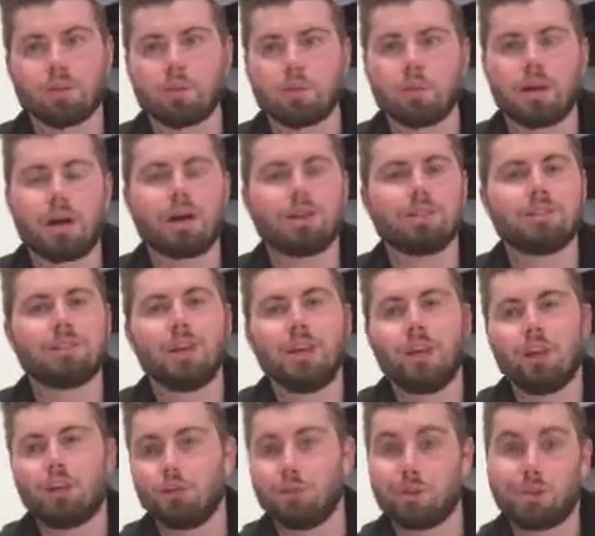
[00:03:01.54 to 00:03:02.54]
or not
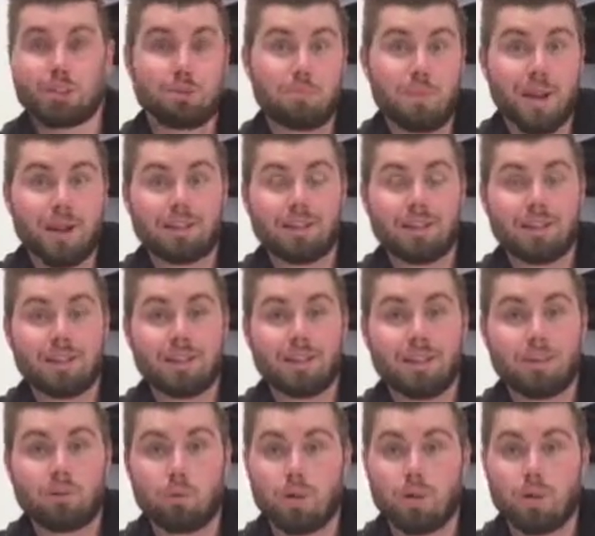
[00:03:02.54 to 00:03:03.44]
you expected it,